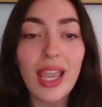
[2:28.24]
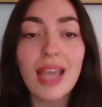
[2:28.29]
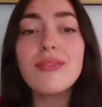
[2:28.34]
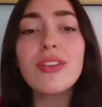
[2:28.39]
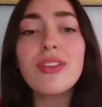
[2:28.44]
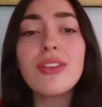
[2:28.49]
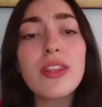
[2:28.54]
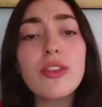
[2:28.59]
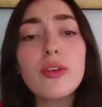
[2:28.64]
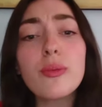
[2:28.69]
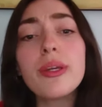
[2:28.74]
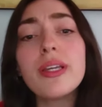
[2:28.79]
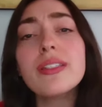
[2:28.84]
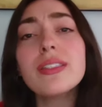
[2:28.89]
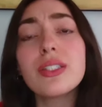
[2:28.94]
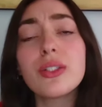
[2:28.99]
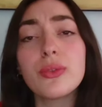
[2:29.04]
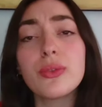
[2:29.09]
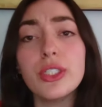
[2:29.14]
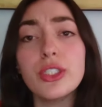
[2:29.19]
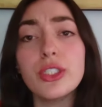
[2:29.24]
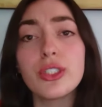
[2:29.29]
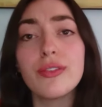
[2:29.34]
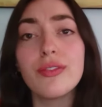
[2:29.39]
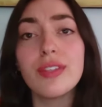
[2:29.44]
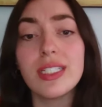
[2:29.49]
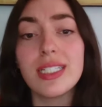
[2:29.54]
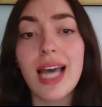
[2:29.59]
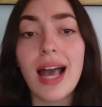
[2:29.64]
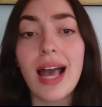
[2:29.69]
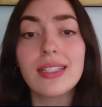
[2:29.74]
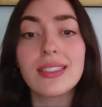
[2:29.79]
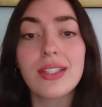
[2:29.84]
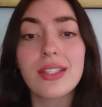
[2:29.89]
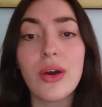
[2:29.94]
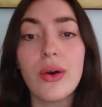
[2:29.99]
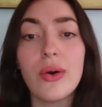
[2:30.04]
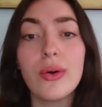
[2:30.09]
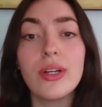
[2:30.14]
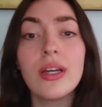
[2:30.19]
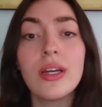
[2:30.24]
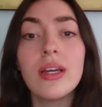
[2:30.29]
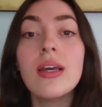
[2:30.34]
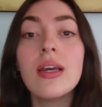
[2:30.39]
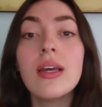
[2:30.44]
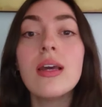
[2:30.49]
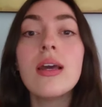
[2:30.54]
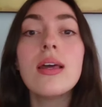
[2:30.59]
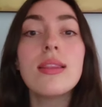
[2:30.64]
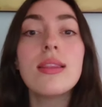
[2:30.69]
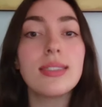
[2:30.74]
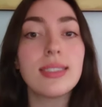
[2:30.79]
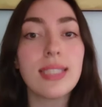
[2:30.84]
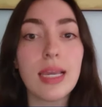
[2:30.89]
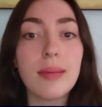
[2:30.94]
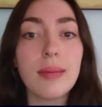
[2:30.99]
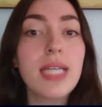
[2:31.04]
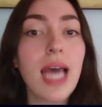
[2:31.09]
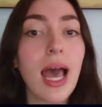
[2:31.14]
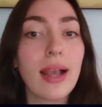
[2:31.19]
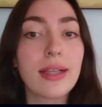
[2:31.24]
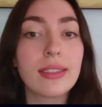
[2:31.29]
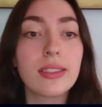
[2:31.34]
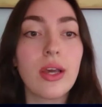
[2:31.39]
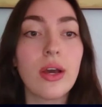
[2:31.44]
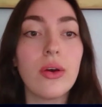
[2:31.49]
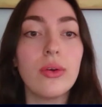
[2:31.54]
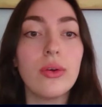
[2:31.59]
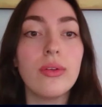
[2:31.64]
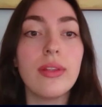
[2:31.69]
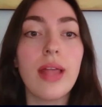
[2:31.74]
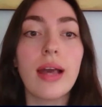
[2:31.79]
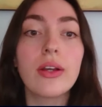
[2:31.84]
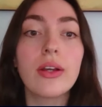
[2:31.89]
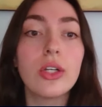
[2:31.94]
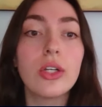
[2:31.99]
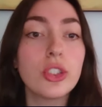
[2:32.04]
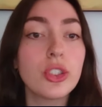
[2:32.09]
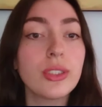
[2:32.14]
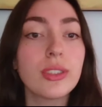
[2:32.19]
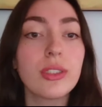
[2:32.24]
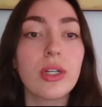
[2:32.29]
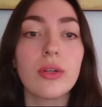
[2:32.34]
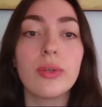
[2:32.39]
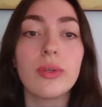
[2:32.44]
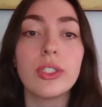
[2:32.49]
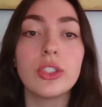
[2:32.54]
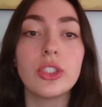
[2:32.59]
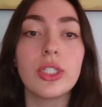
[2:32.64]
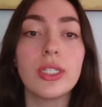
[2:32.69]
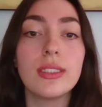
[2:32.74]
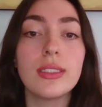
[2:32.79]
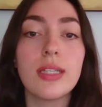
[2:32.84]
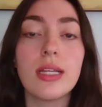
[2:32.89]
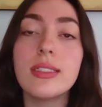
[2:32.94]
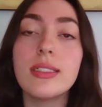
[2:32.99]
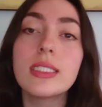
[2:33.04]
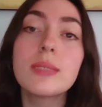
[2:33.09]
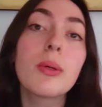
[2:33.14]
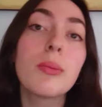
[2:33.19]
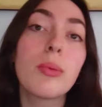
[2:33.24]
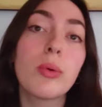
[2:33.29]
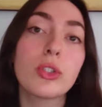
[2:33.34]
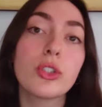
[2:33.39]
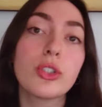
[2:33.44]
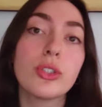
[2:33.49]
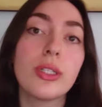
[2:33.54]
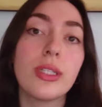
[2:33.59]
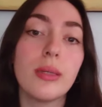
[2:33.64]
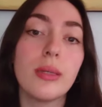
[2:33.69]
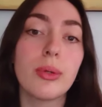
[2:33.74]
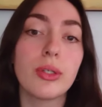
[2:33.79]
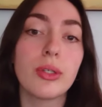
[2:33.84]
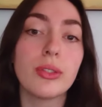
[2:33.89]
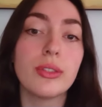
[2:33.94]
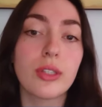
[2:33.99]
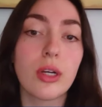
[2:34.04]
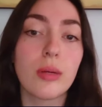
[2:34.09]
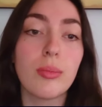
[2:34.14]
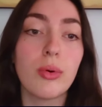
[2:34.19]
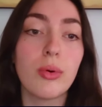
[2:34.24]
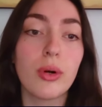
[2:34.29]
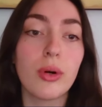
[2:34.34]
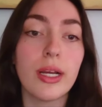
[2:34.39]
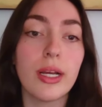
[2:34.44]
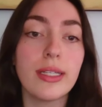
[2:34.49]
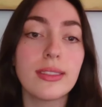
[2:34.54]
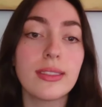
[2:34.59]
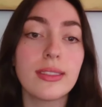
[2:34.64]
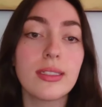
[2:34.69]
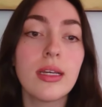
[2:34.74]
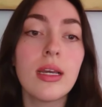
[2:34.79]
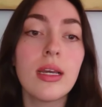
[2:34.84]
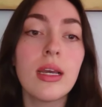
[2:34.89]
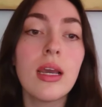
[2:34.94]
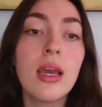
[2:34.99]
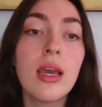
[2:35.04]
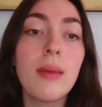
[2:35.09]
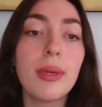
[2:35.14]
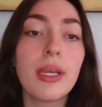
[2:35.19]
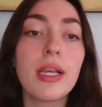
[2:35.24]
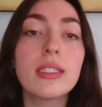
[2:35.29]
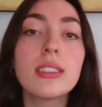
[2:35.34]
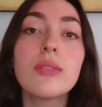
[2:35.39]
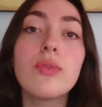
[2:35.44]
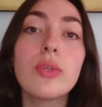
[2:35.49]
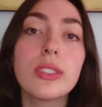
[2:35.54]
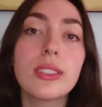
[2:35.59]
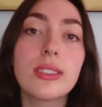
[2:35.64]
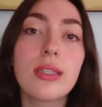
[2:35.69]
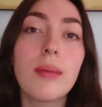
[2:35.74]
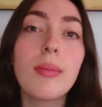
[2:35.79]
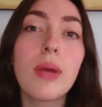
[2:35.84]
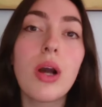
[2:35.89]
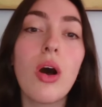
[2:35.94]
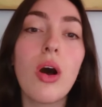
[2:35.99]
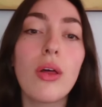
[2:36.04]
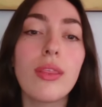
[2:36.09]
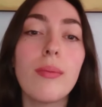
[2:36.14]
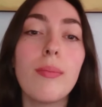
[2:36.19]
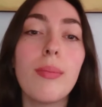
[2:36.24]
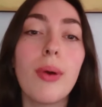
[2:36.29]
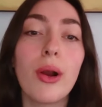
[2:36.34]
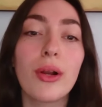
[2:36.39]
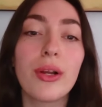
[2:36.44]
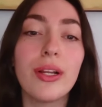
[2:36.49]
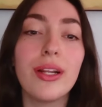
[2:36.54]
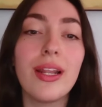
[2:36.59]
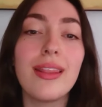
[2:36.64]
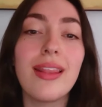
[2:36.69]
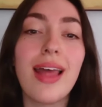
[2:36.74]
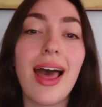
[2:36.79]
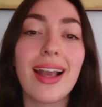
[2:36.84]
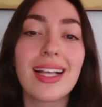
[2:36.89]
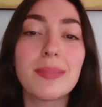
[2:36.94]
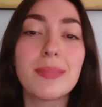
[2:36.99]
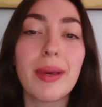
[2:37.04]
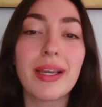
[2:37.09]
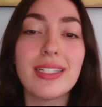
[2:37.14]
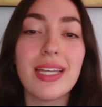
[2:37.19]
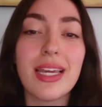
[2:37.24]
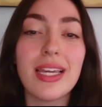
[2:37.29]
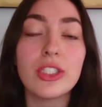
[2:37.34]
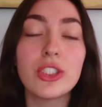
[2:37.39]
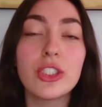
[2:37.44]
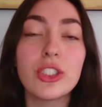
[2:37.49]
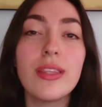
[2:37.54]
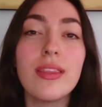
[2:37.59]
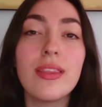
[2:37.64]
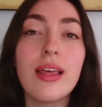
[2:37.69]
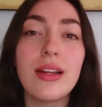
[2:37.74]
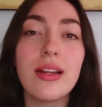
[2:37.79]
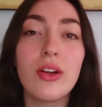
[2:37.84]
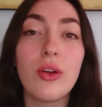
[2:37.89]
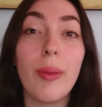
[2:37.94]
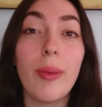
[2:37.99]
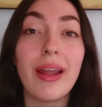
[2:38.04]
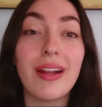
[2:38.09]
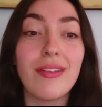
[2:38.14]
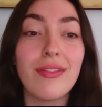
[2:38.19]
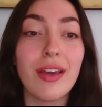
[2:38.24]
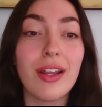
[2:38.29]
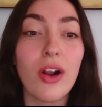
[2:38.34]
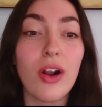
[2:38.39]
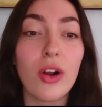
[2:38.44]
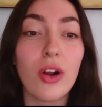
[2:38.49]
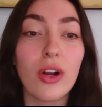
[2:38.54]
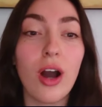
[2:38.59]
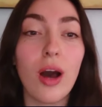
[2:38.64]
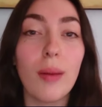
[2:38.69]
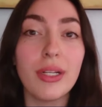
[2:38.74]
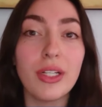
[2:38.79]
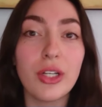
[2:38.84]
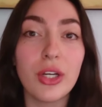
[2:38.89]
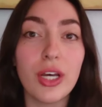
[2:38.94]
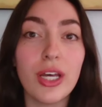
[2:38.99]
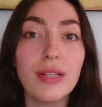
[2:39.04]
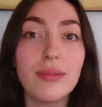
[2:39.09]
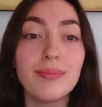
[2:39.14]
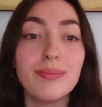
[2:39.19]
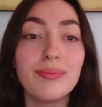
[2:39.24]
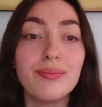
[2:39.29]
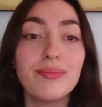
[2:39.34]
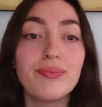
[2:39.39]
And philanthropy is a creature of the tax code, the same tax code that cushions our richest and disproportionately burdens our poorest because of what some call the bargain and the expectation that it'll benefit our common good.